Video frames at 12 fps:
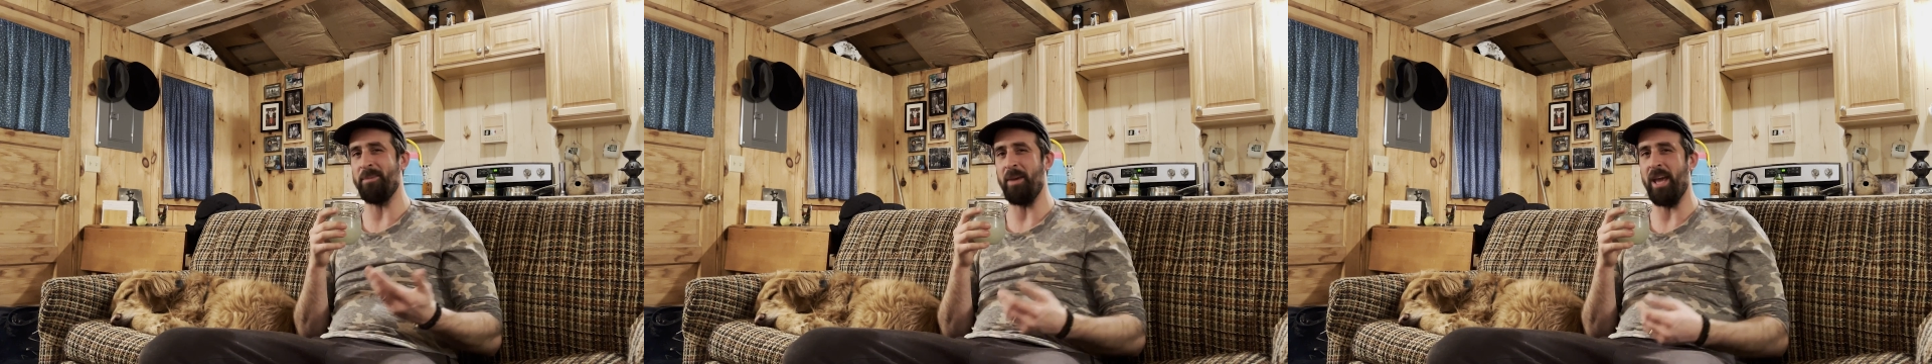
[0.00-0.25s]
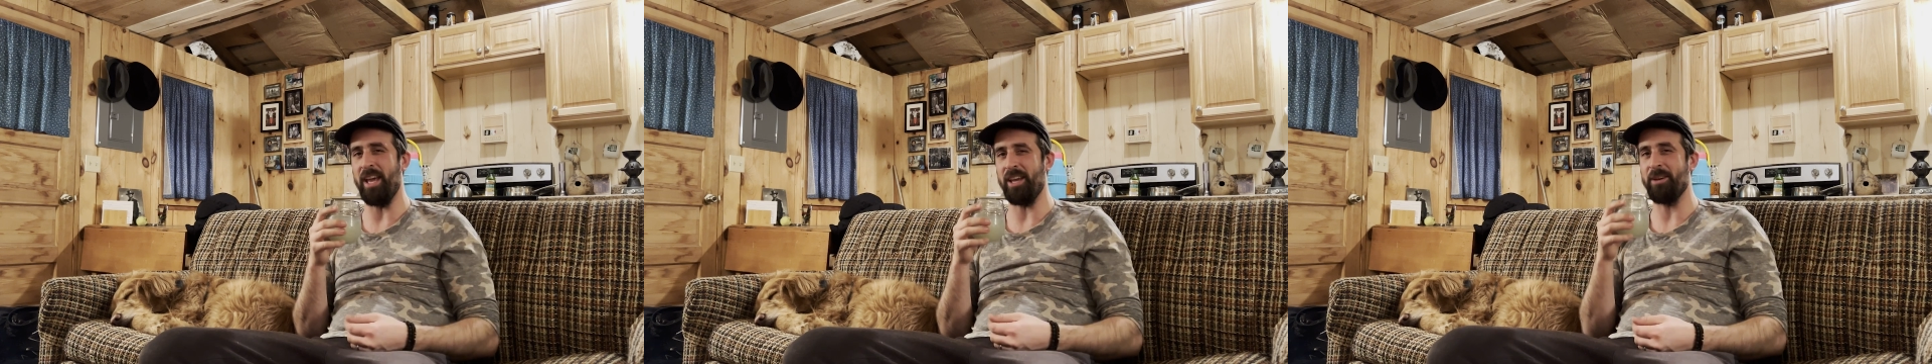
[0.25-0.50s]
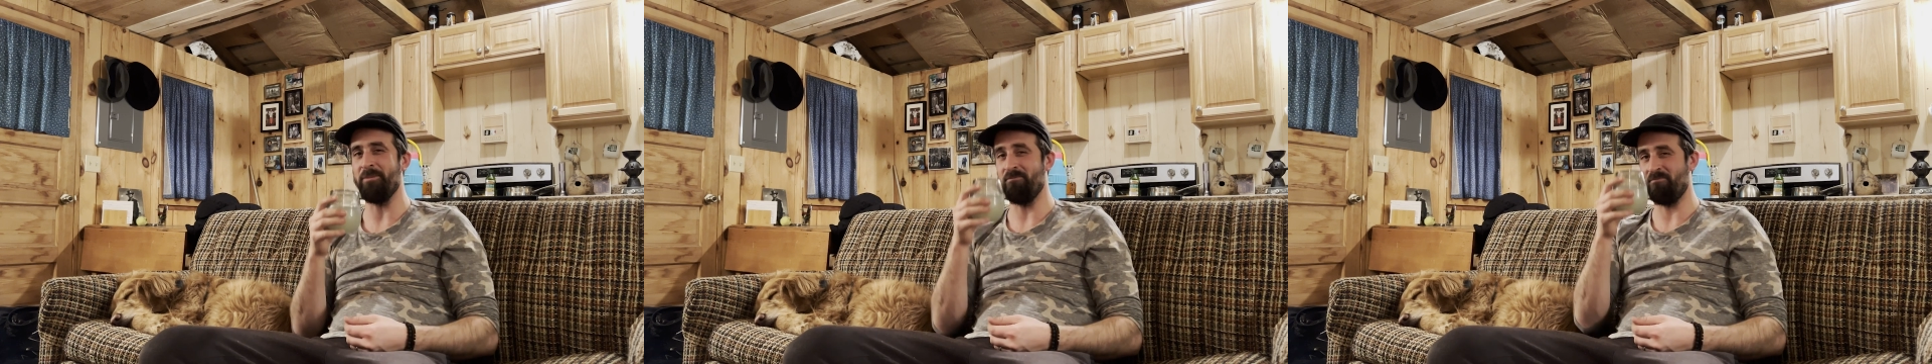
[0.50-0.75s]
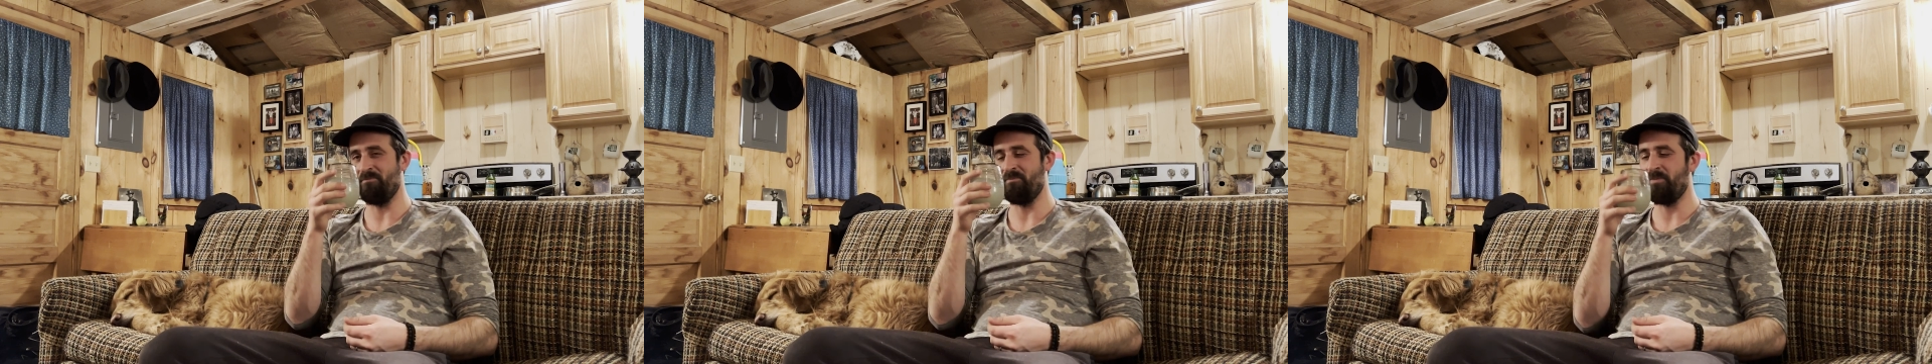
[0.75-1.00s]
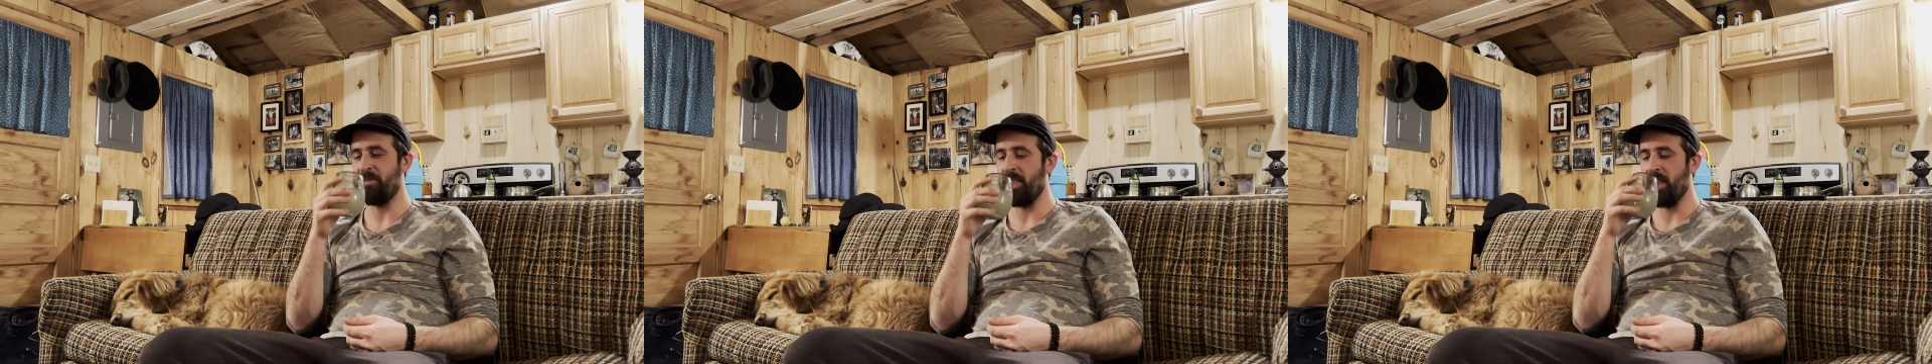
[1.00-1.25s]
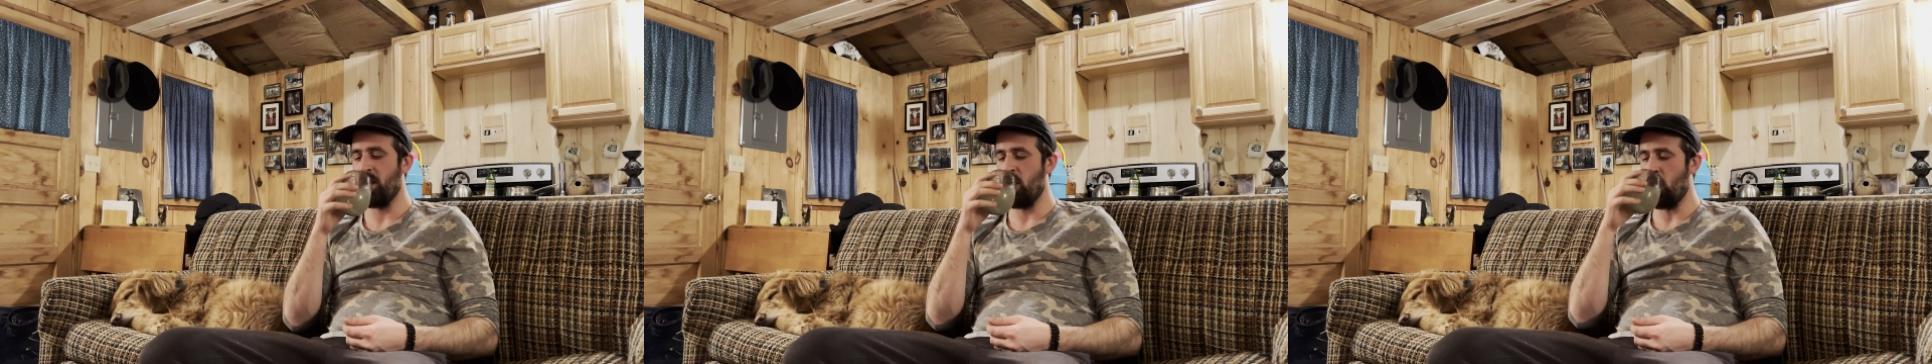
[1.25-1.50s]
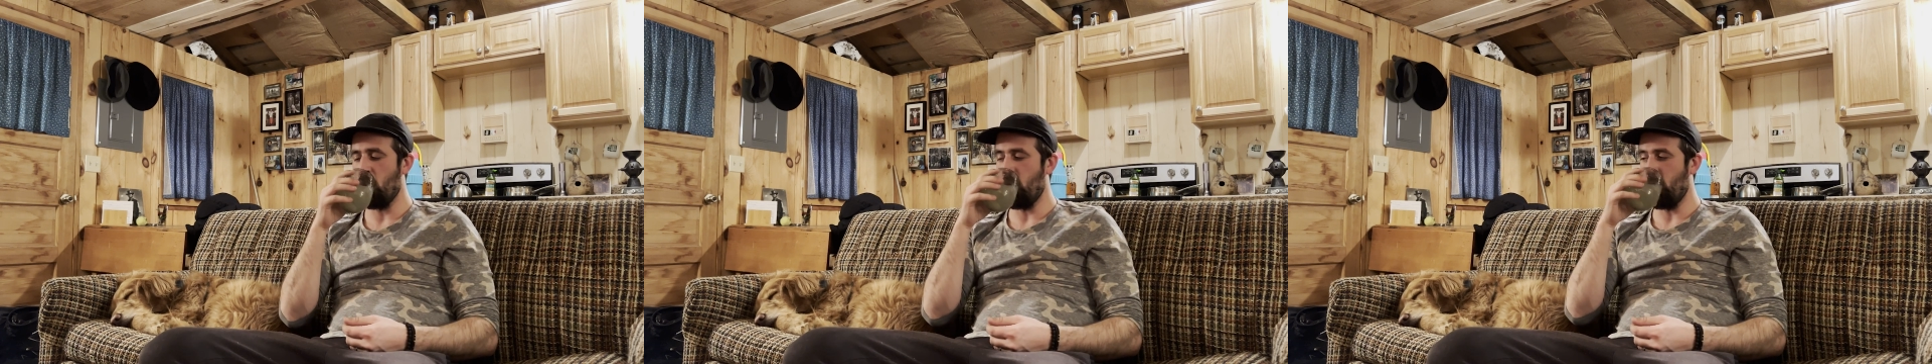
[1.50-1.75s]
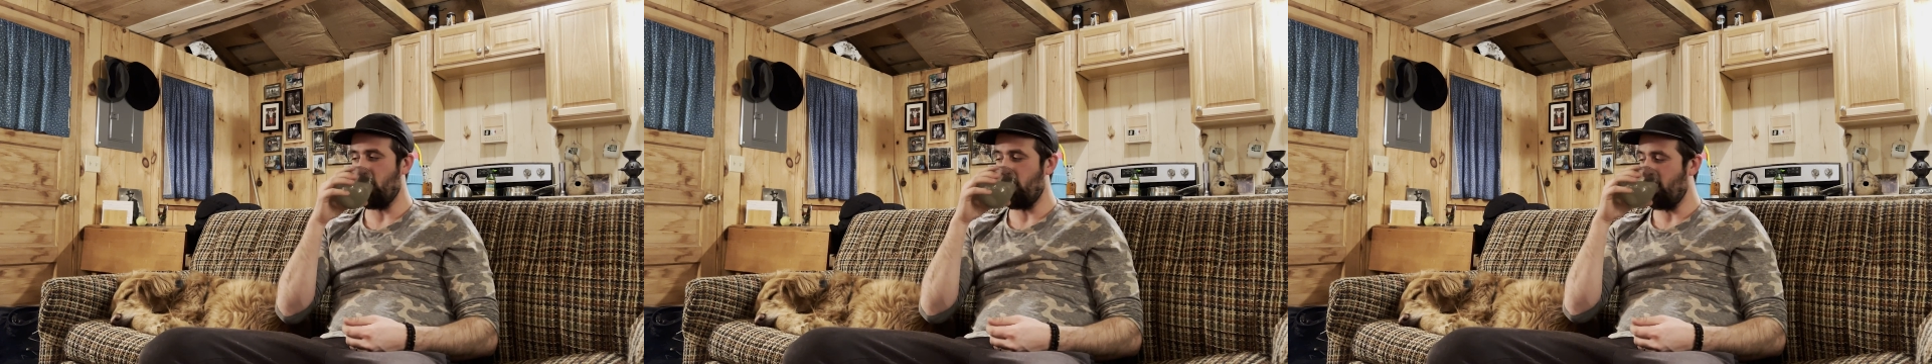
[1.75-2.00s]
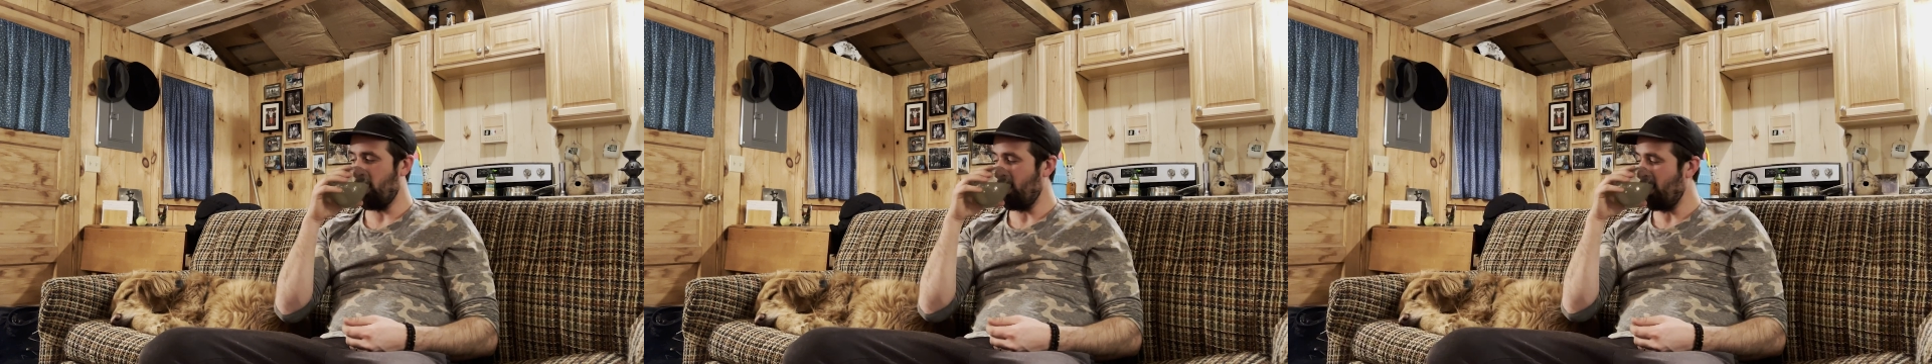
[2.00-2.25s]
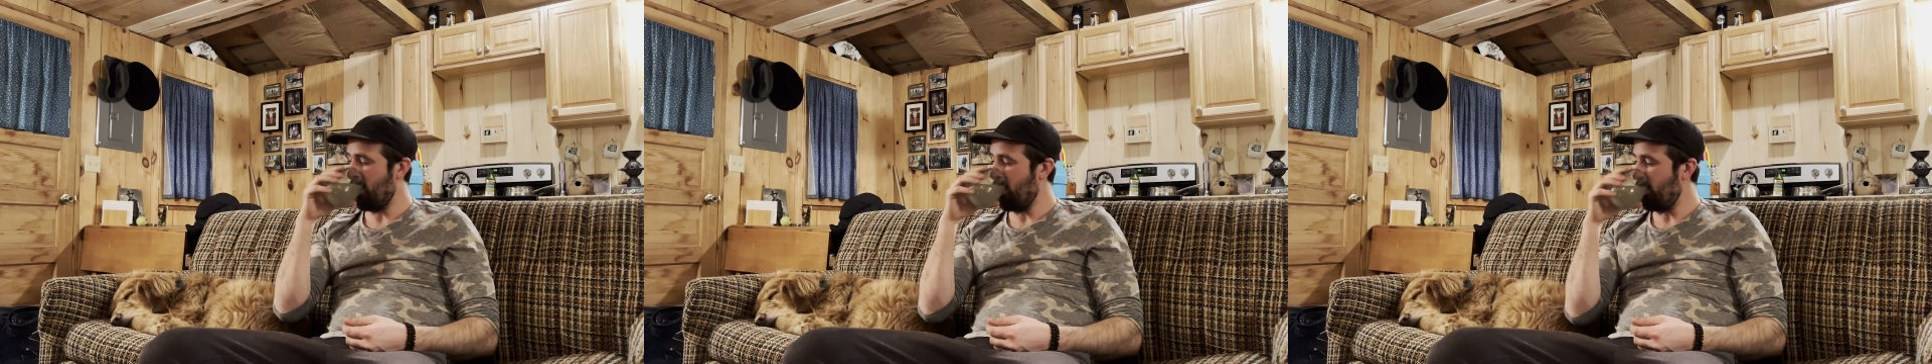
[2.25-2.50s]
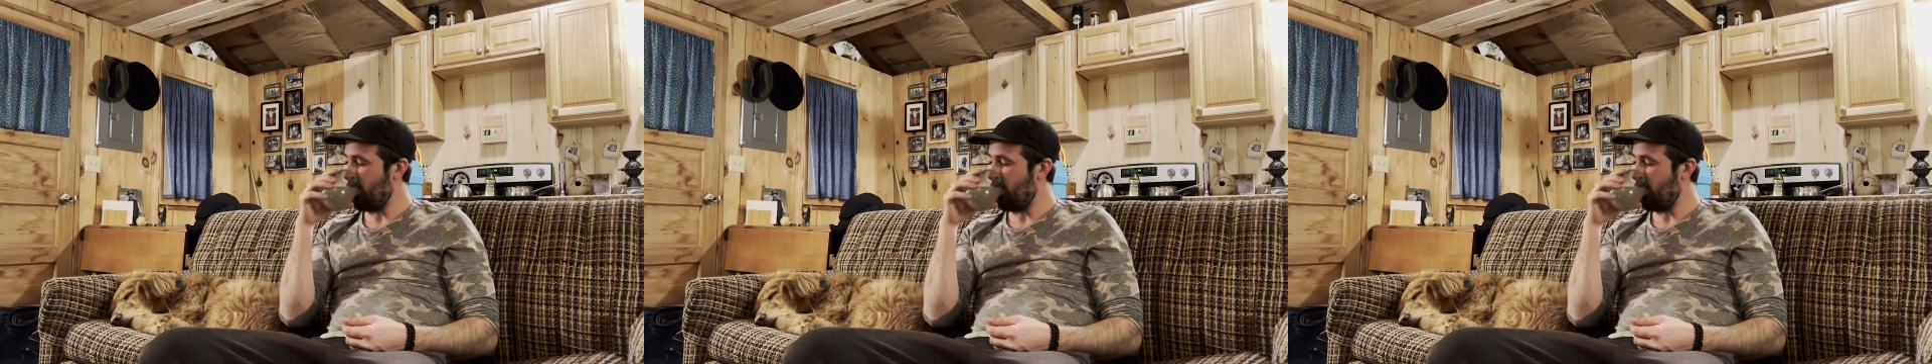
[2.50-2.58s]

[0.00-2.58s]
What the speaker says: make. And honestly, guys, I wish I had